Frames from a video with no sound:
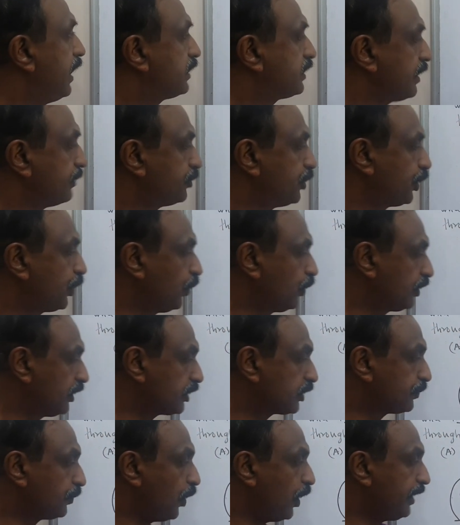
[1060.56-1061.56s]
I substitute
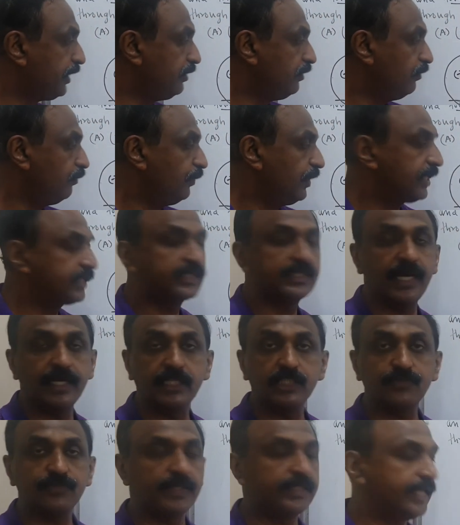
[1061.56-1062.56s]
this point, will it
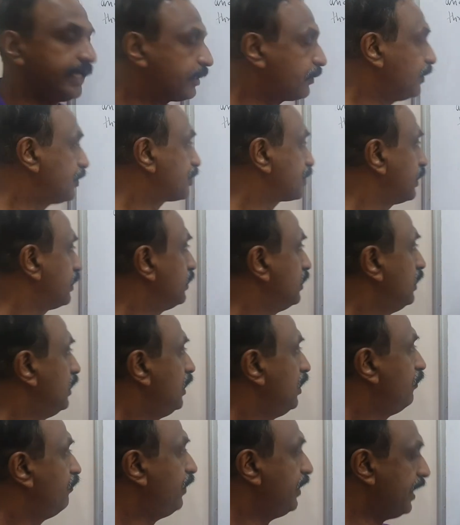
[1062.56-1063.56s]
satisfy the equation?
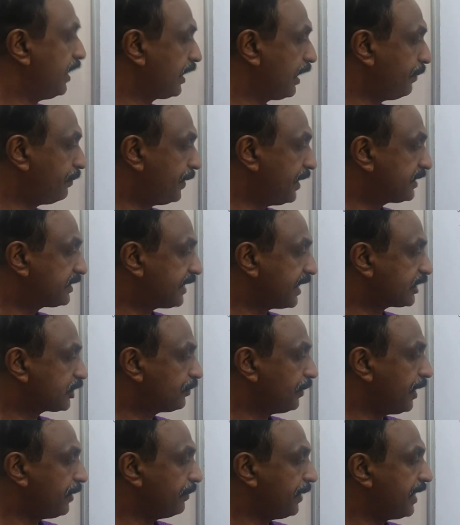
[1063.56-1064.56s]
When I replace x
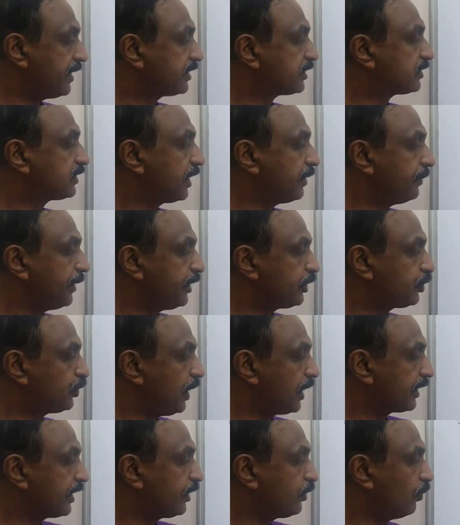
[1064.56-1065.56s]
by -3 by 2,
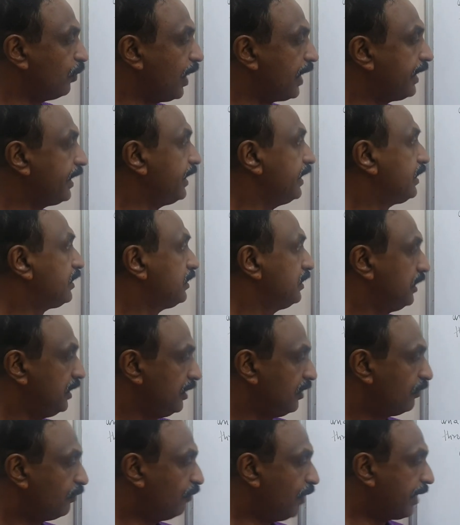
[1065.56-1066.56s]
I'll get 1 here.
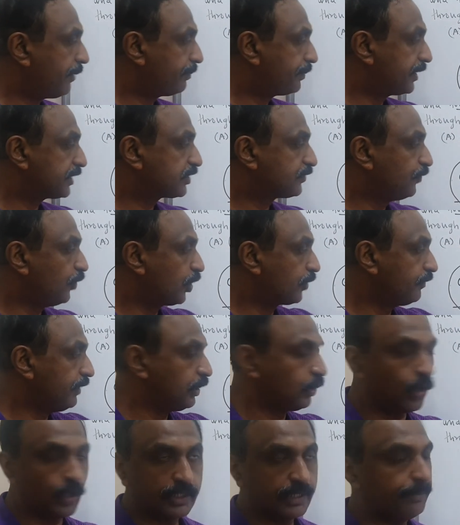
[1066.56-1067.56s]
1 plus 4 will
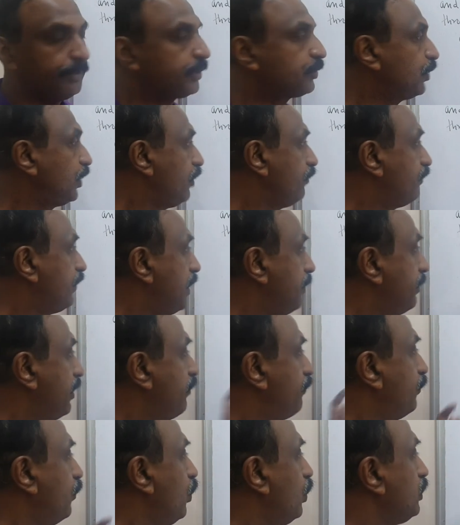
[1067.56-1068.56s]
not give me 25 by
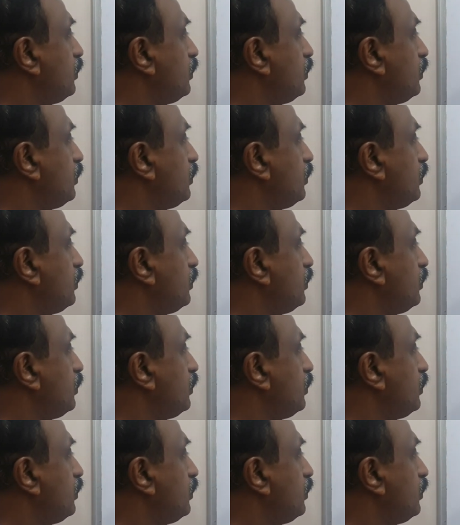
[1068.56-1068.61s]
4,